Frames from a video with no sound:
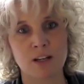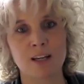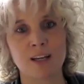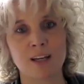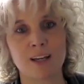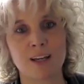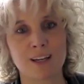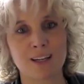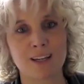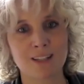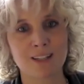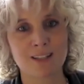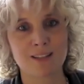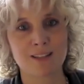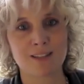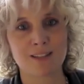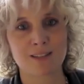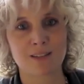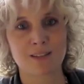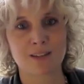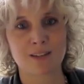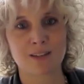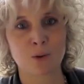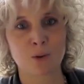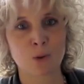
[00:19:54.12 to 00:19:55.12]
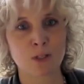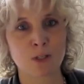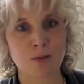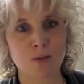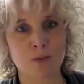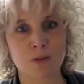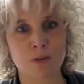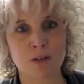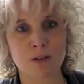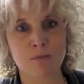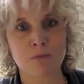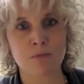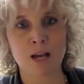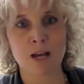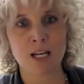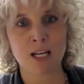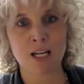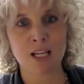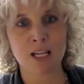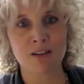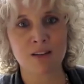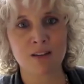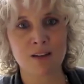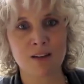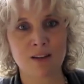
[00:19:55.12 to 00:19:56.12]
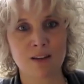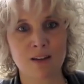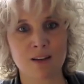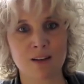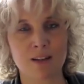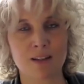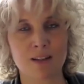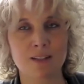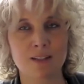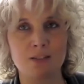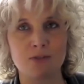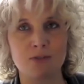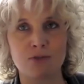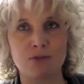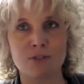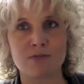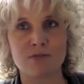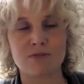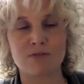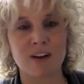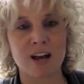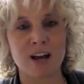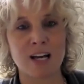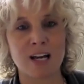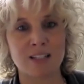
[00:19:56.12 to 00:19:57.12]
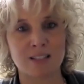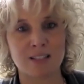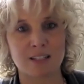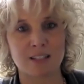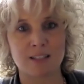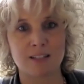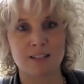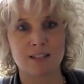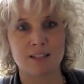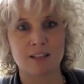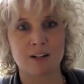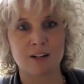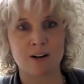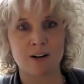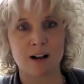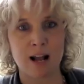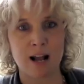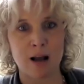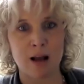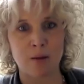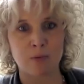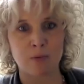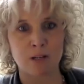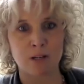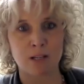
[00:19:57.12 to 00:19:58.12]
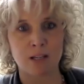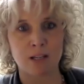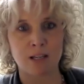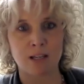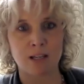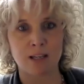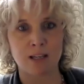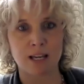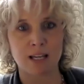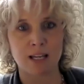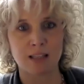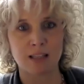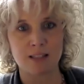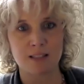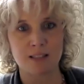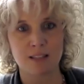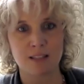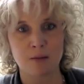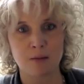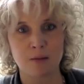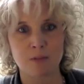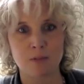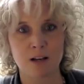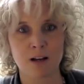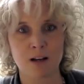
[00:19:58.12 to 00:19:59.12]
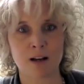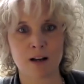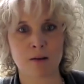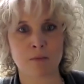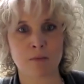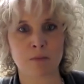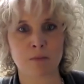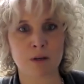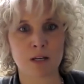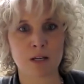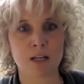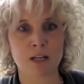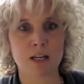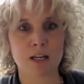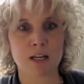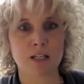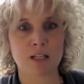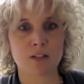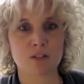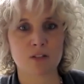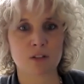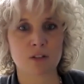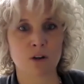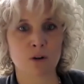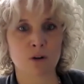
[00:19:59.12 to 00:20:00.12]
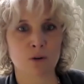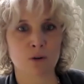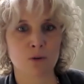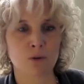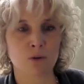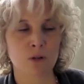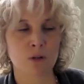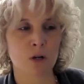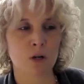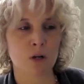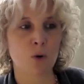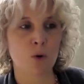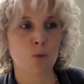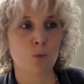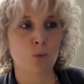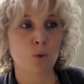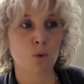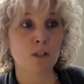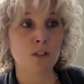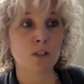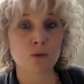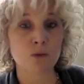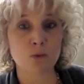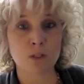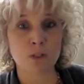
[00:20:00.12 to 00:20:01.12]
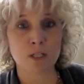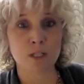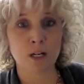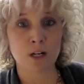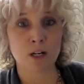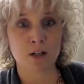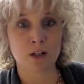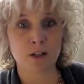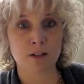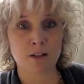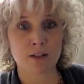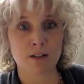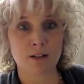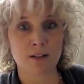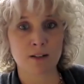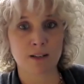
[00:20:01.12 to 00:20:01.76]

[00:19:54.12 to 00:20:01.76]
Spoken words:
It's going to be many different facets that are happening at the same time. And so once we are